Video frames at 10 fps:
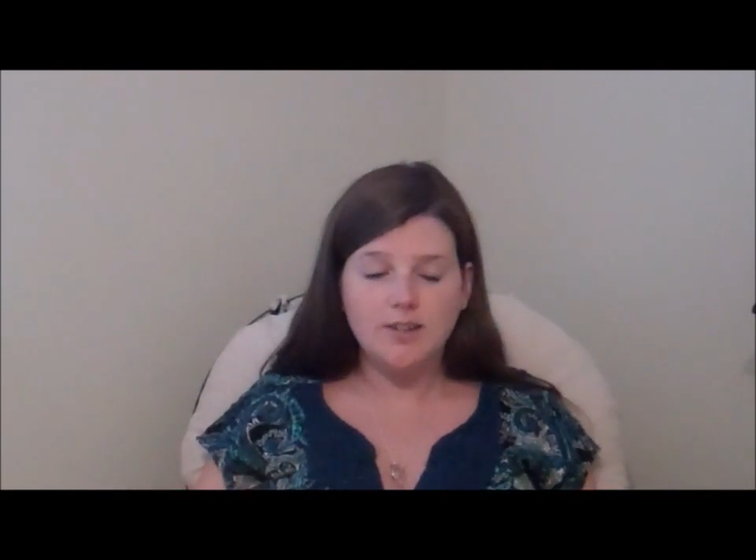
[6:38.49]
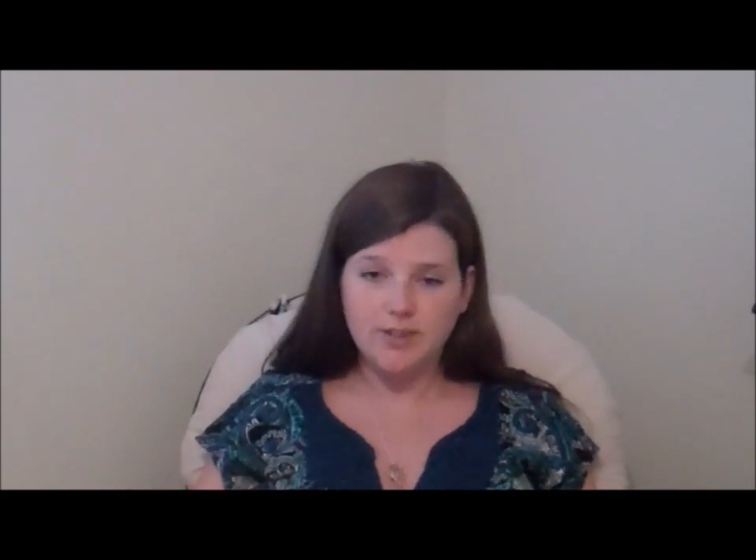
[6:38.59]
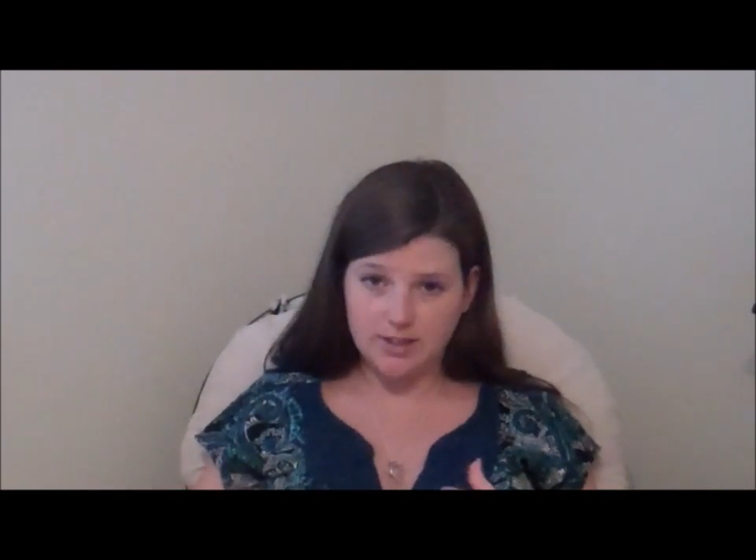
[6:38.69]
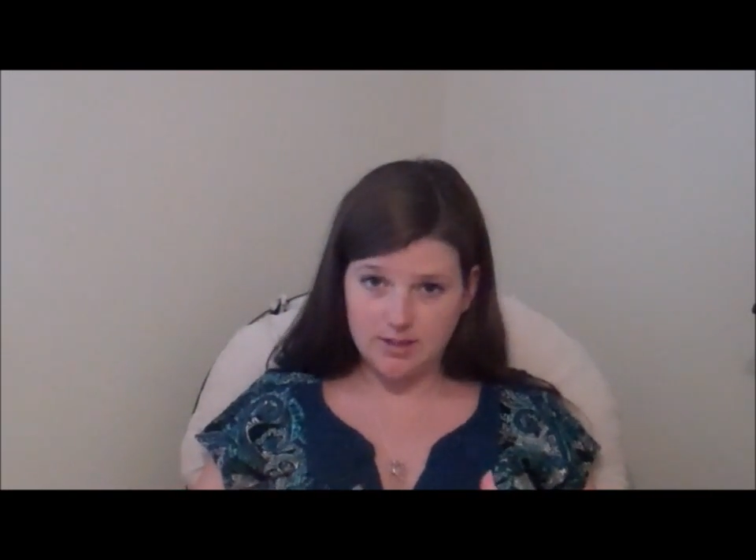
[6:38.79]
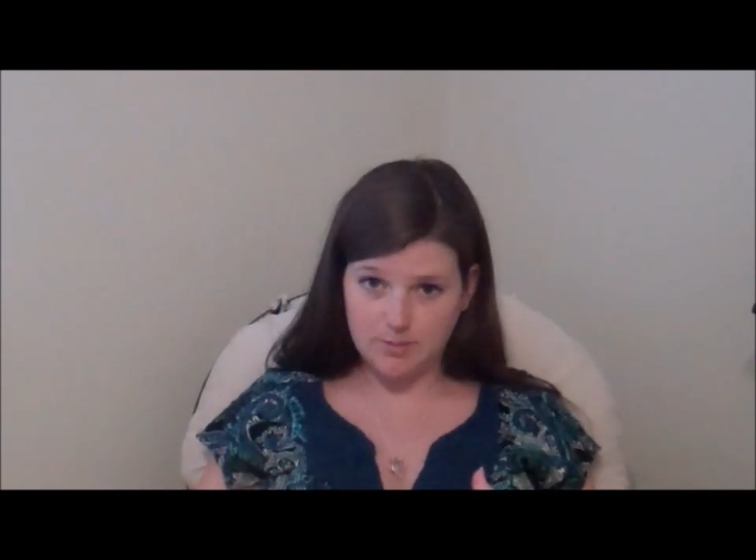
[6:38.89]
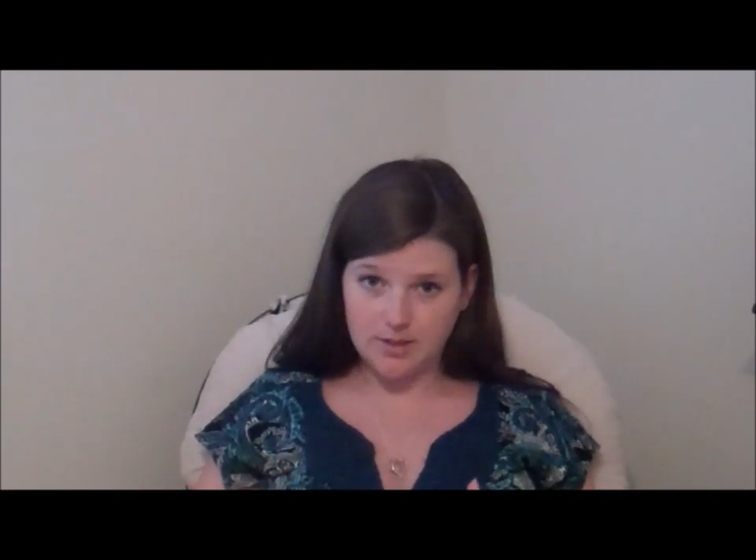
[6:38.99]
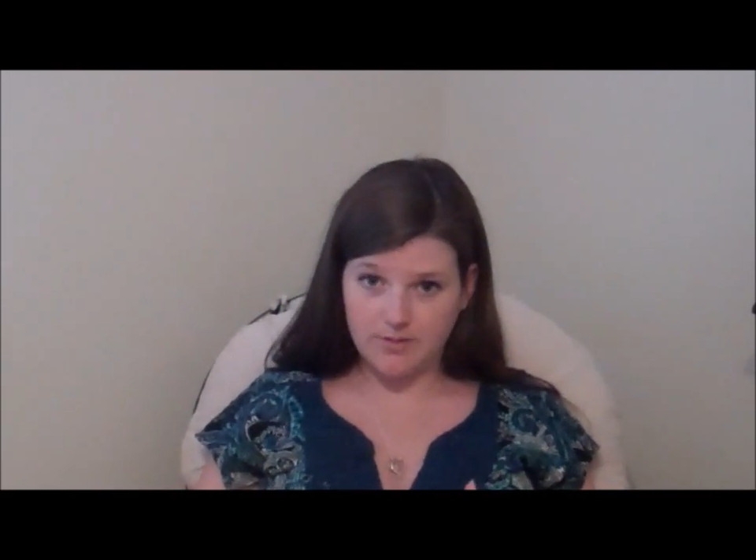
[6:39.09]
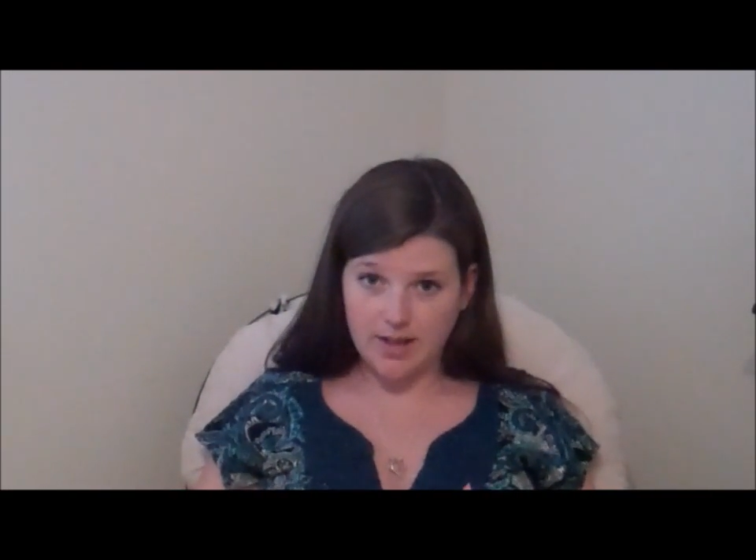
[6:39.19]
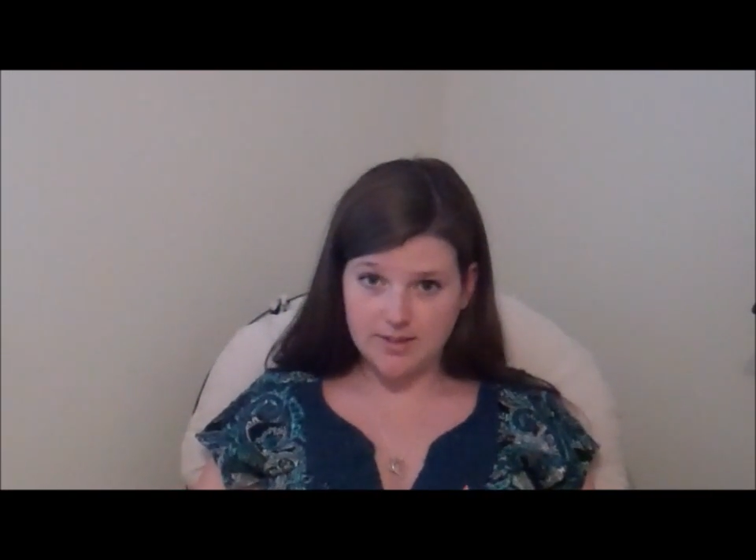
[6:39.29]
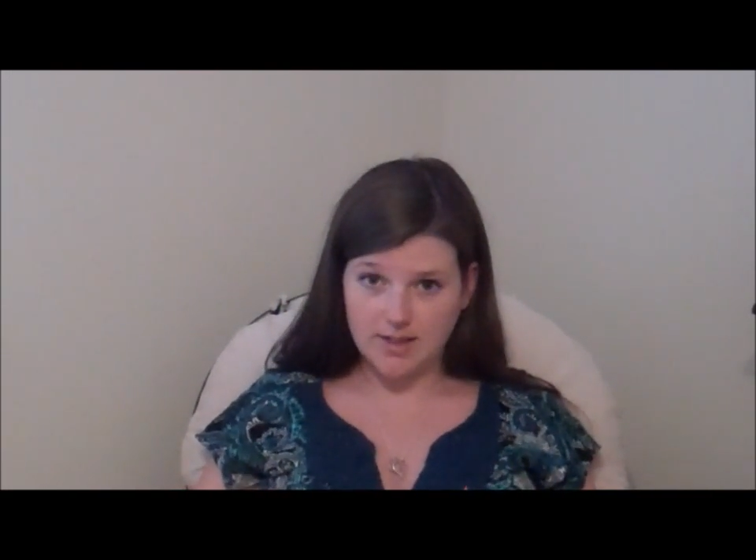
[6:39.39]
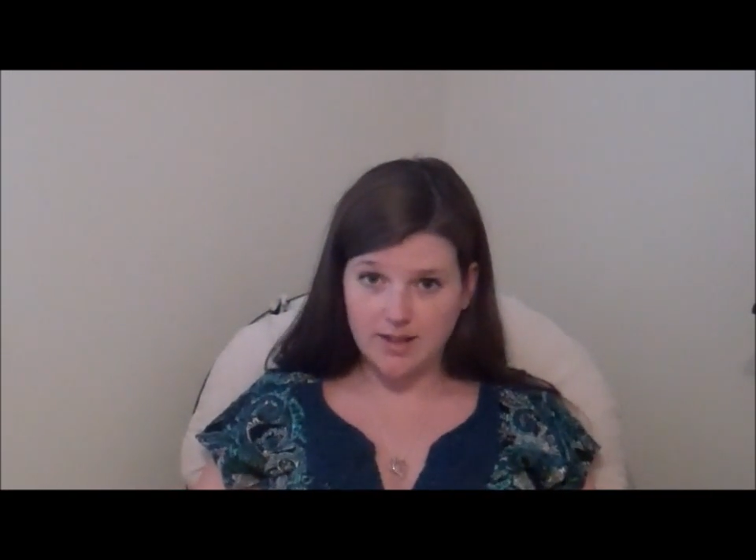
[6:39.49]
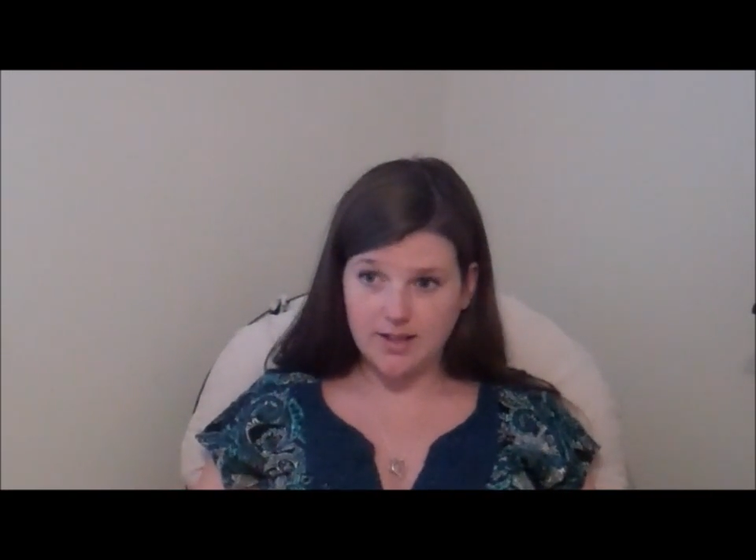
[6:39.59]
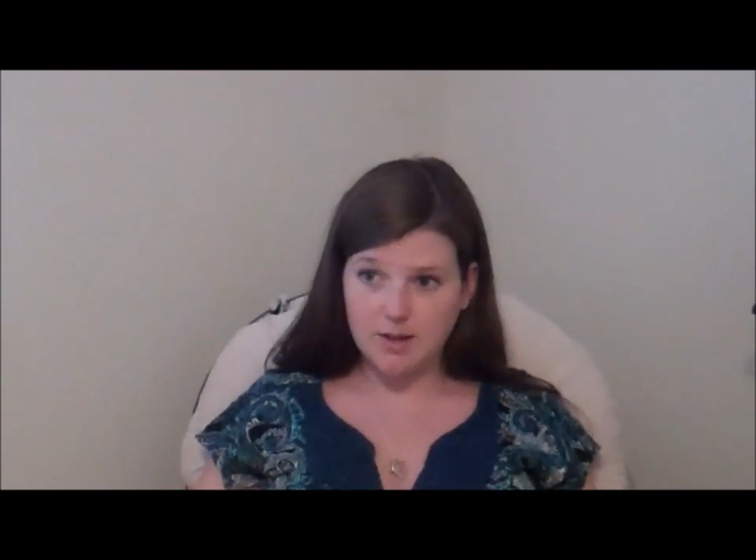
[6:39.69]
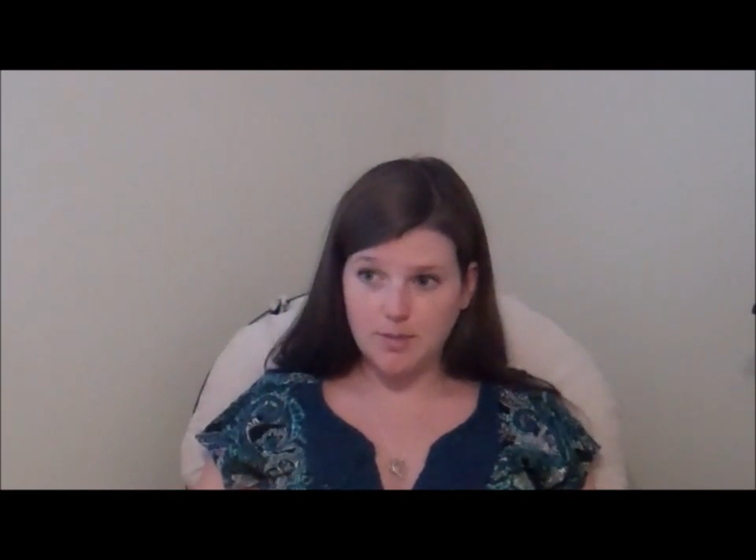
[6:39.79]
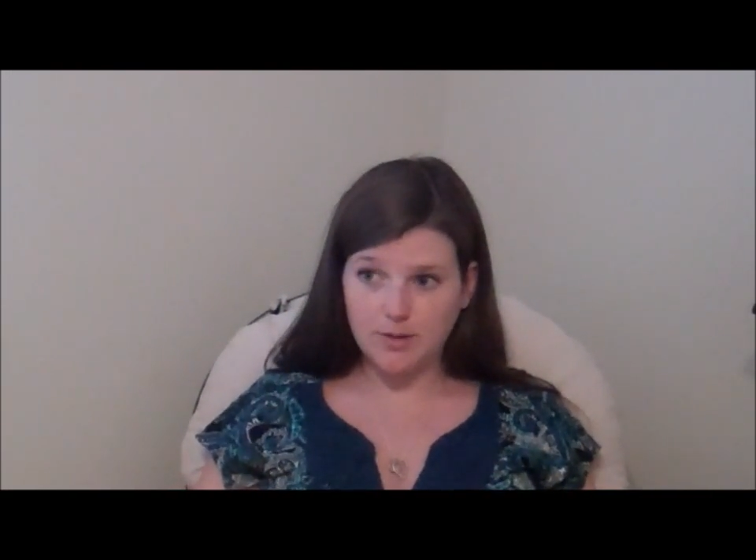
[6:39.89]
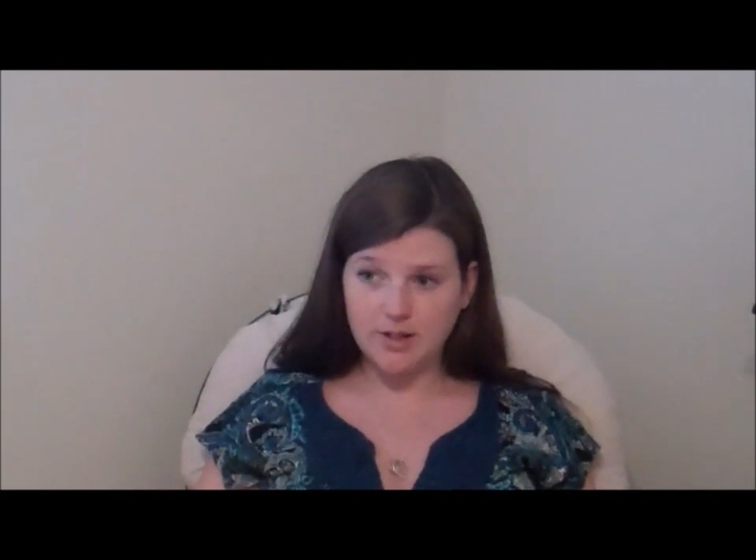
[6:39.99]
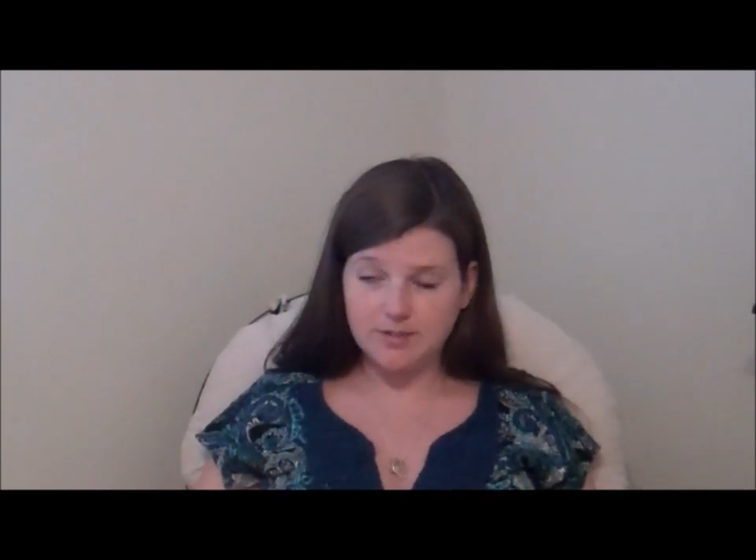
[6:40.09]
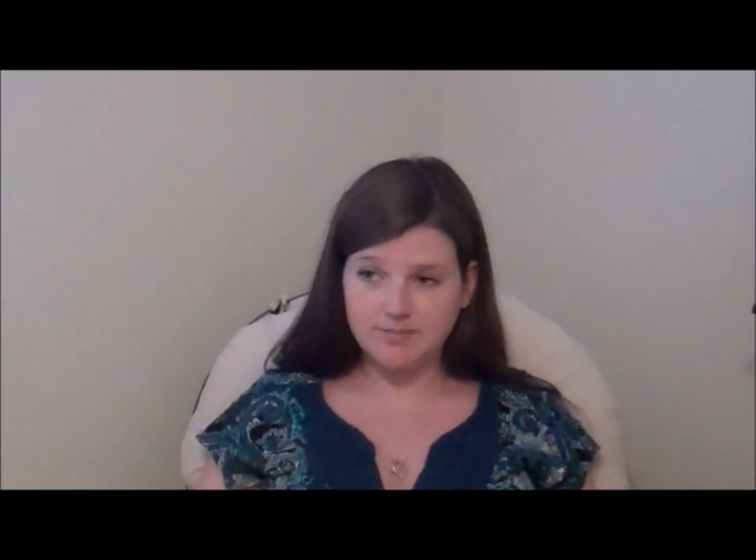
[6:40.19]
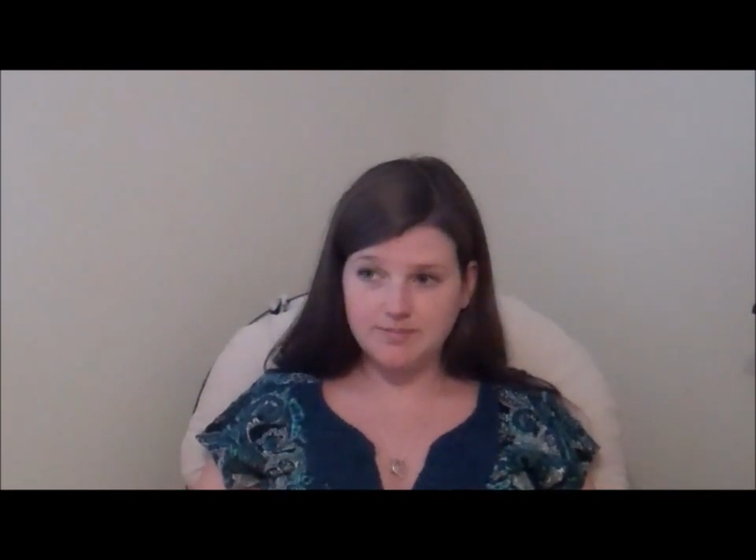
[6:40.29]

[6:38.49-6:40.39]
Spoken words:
feel a little bit of anxiety about it.